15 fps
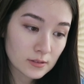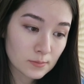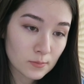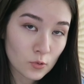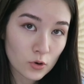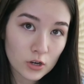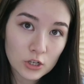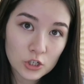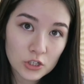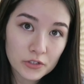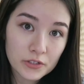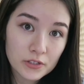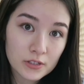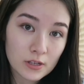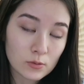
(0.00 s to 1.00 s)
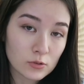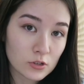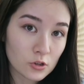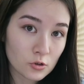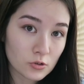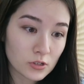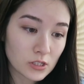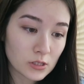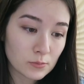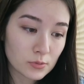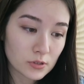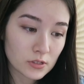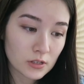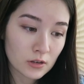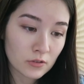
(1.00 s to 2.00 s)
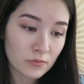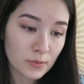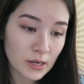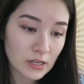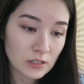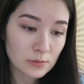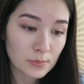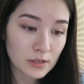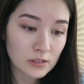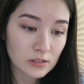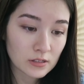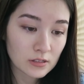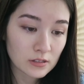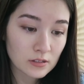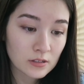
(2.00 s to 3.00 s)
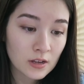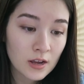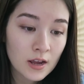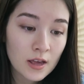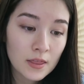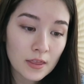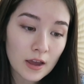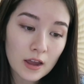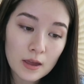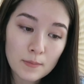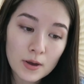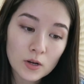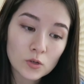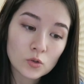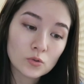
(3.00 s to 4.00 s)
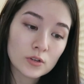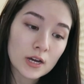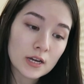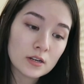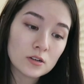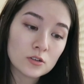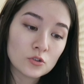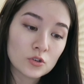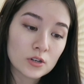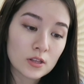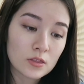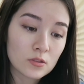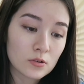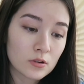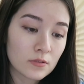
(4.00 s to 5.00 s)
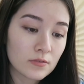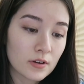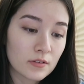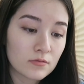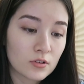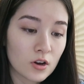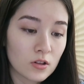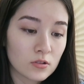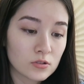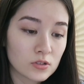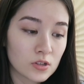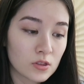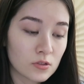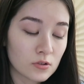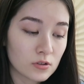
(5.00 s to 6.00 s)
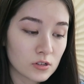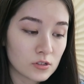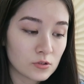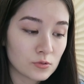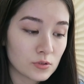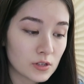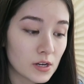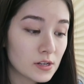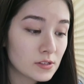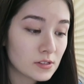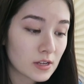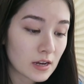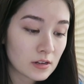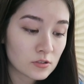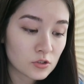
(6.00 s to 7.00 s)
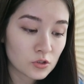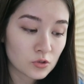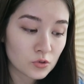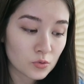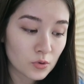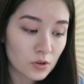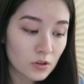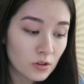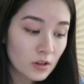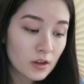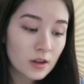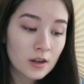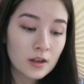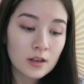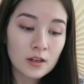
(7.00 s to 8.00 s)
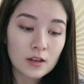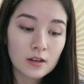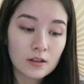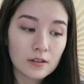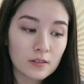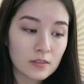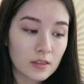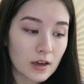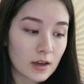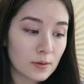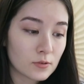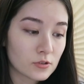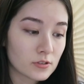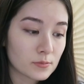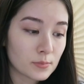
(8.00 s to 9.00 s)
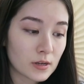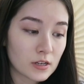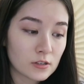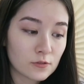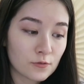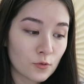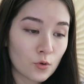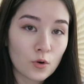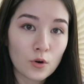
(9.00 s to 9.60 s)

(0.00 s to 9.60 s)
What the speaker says: is mortgages. That was 13% of my expenses. That came out to $935.32 as usual. That just pays